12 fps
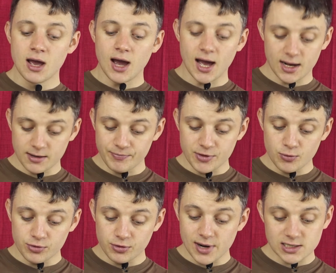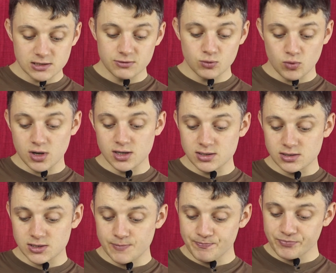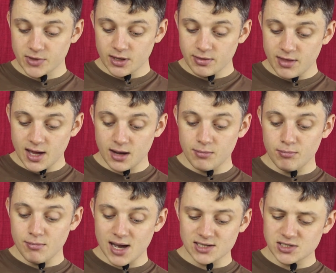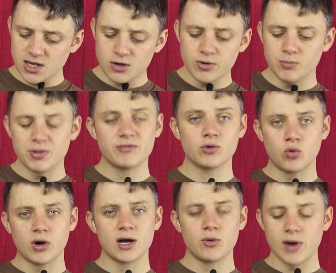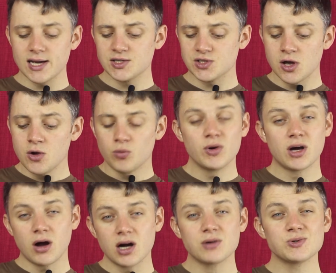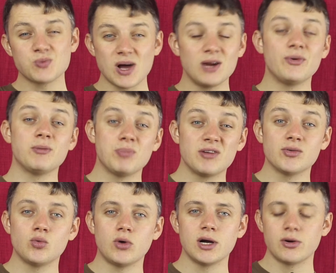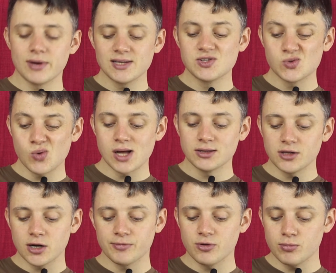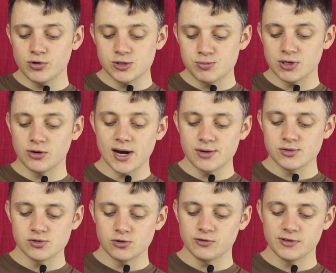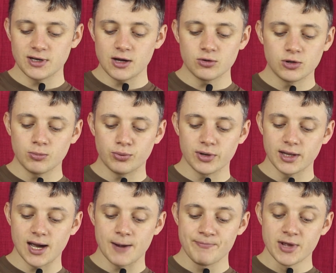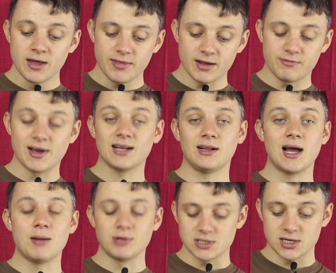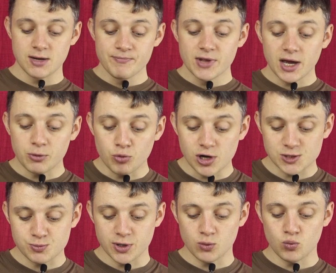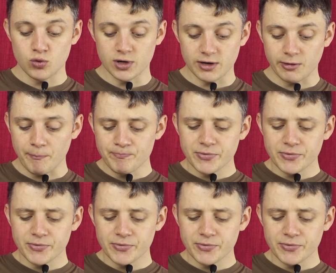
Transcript: And the rest of it was then Massa, who had a bit of a quiet race. Ricciardo as well, who had a bit of a quiet race as well. Not up to much, but a great result for the local boy there. And then Vettel, Hamilton and Rosberg won it.